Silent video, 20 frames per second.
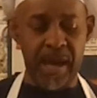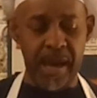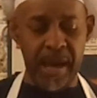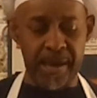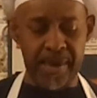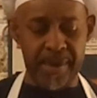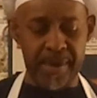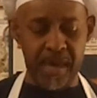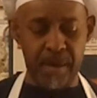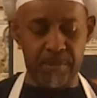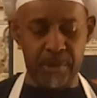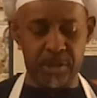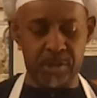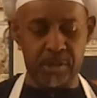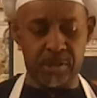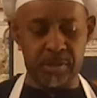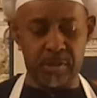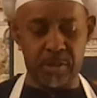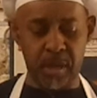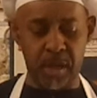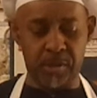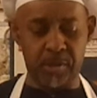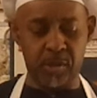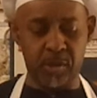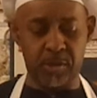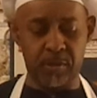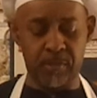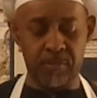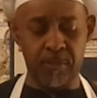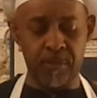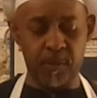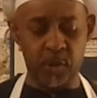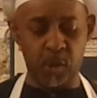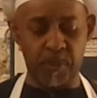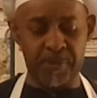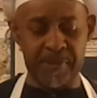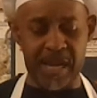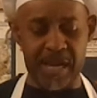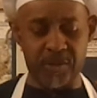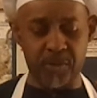I am a
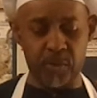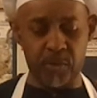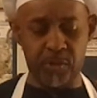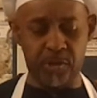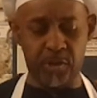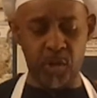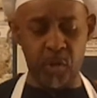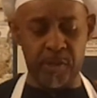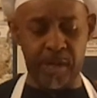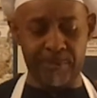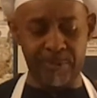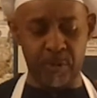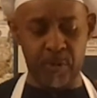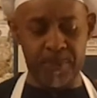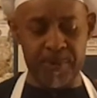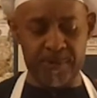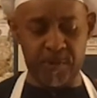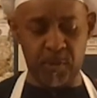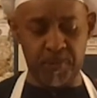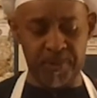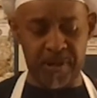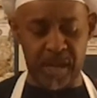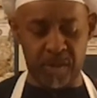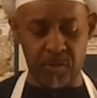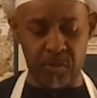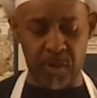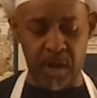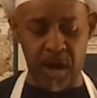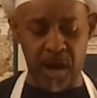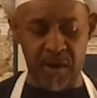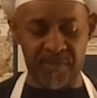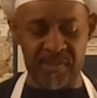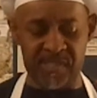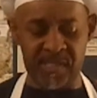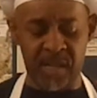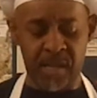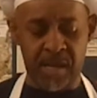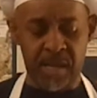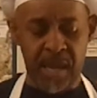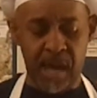supernatural soul that will reap a supernatural
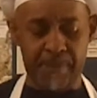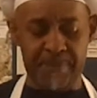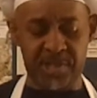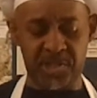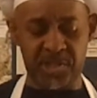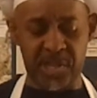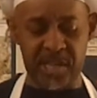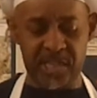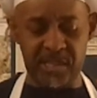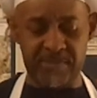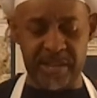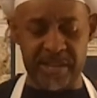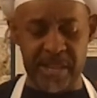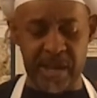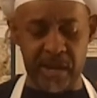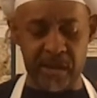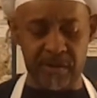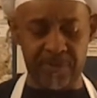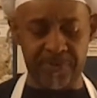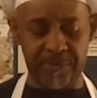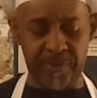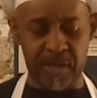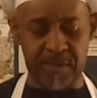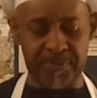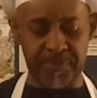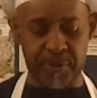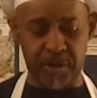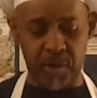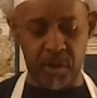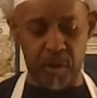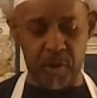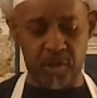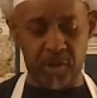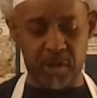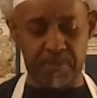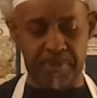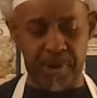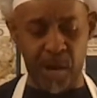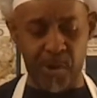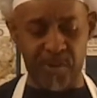harvest. I'm exchanging my negative friends for
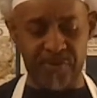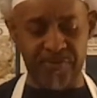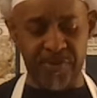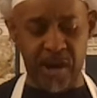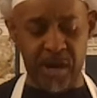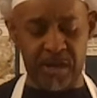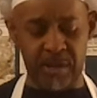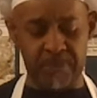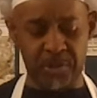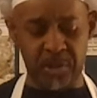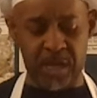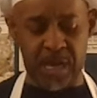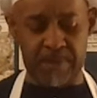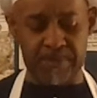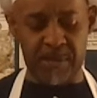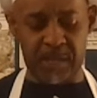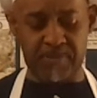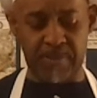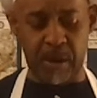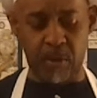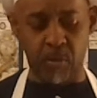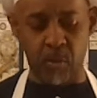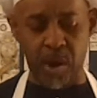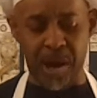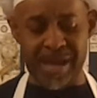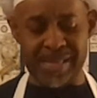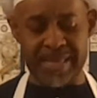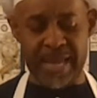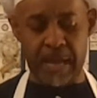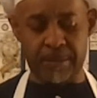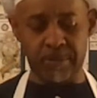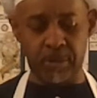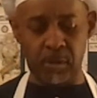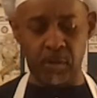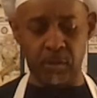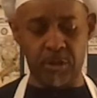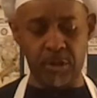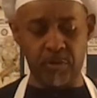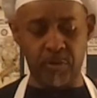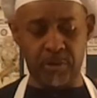encouraging, empowering, fired-up champions. My why is
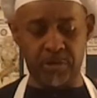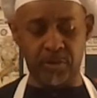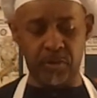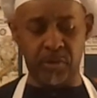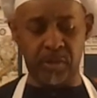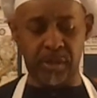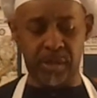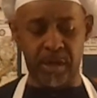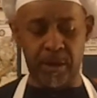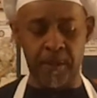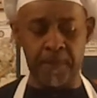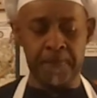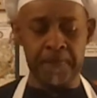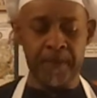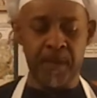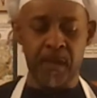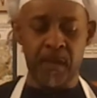absolutely crystal clear.